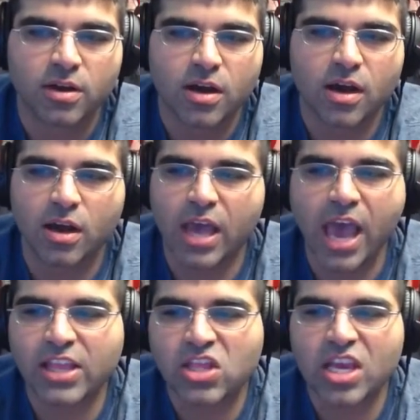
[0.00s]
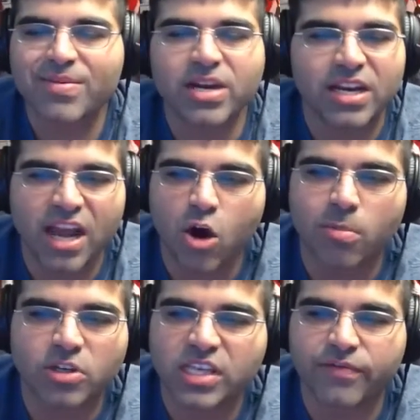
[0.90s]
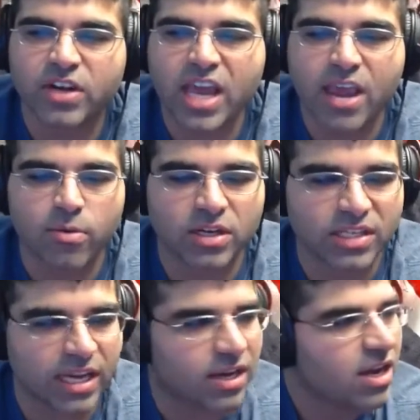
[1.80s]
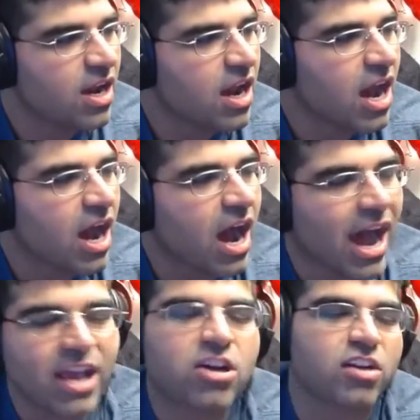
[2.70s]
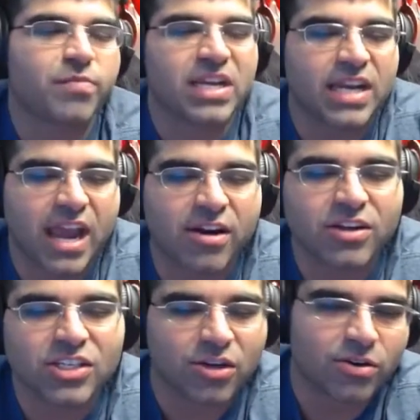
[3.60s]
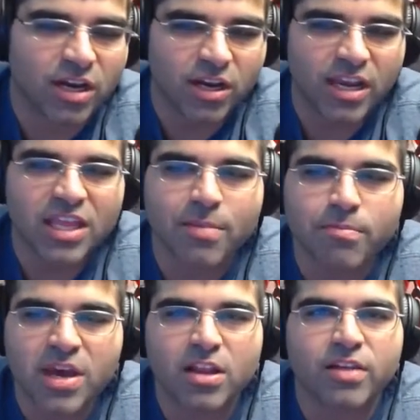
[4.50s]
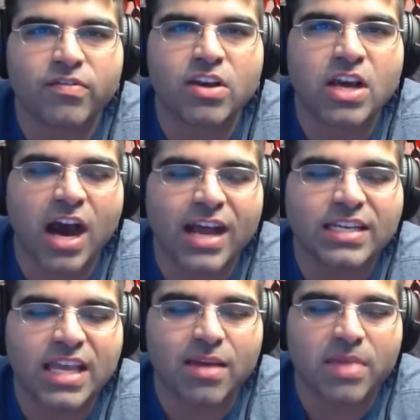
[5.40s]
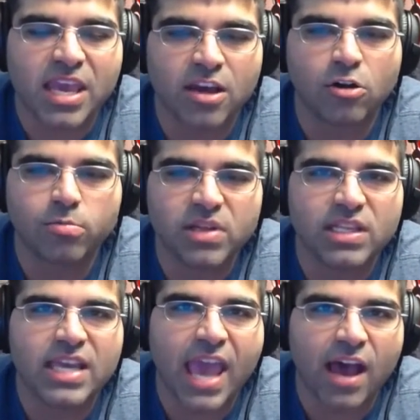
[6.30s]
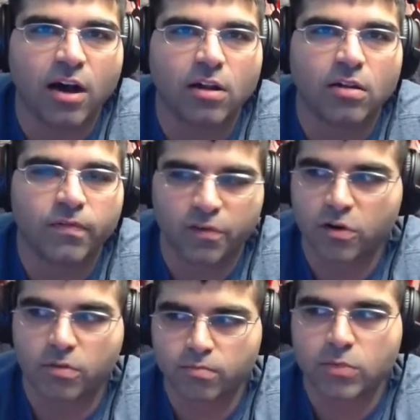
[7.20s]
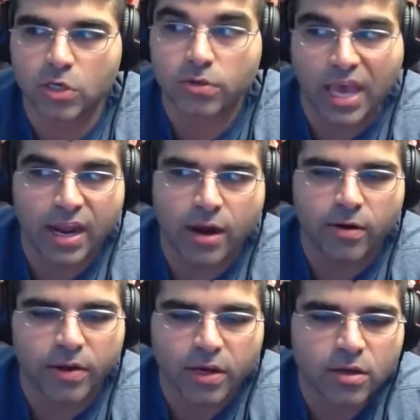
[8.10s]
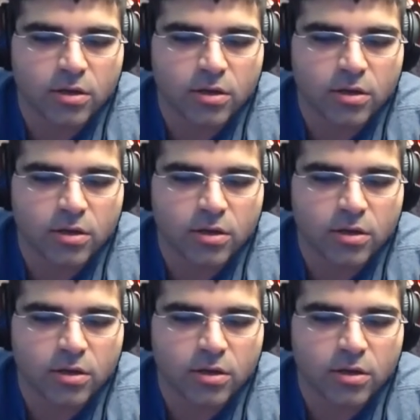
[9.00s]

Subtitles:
I think about it almost every day where it's like, I could have been in Arizona in the middle of goddamn hillbilly hell for, that area.